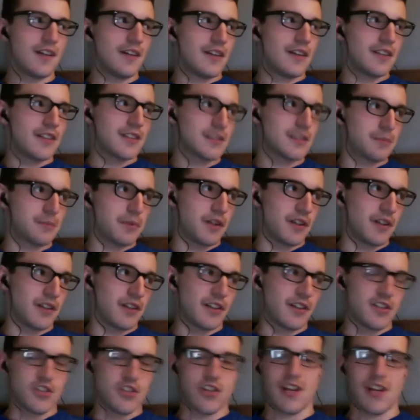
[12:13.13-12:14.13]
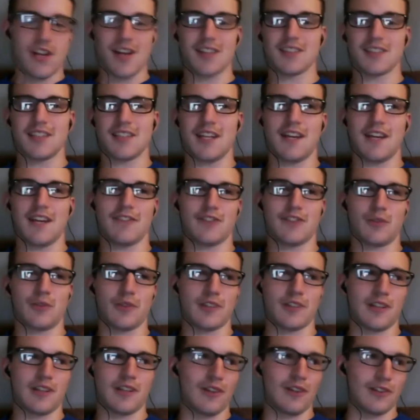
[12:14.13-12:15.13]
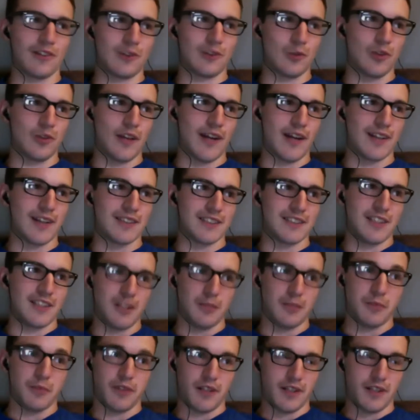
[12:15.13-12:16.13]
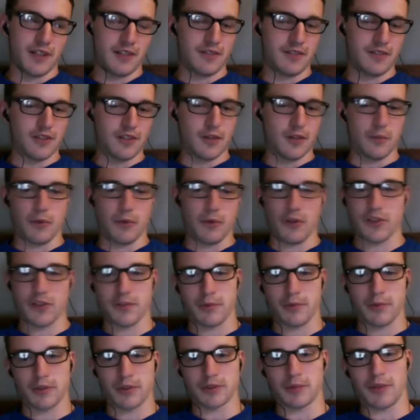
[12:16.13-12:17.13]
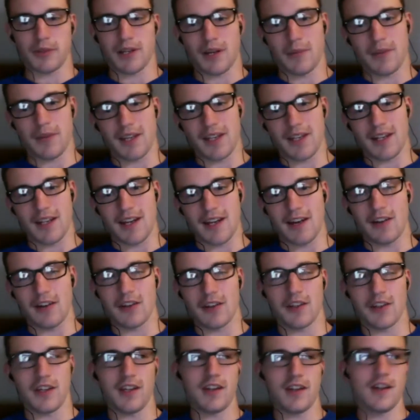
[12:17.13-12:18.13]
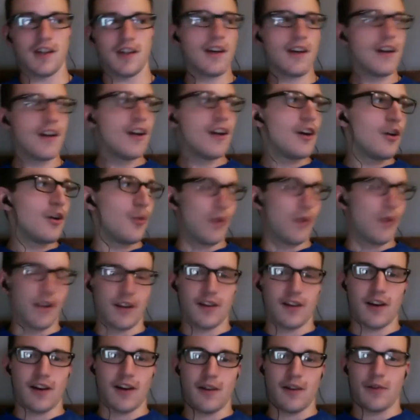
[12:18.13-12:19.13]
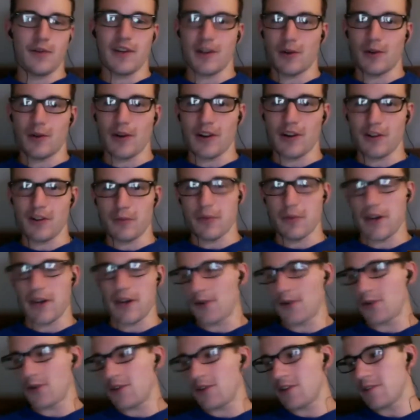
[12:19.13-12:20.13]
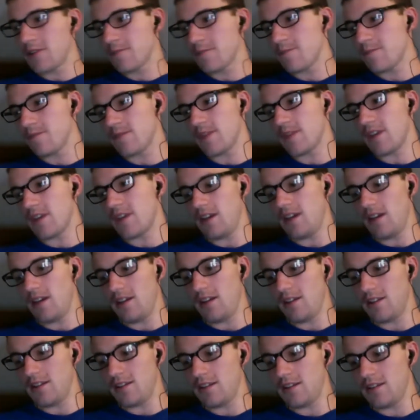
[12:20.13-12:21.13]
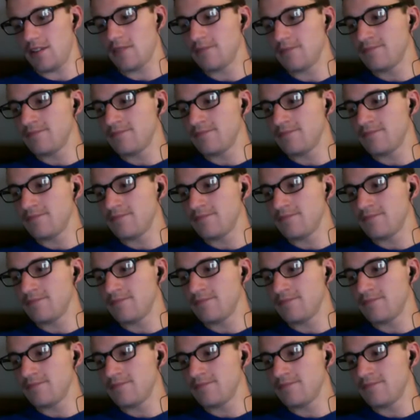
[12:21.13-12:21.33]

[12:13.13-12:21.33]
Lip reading: Spiller and Jackson after what they went through last year, but they're both supposed to be coming in healthy. We acquired Brown, and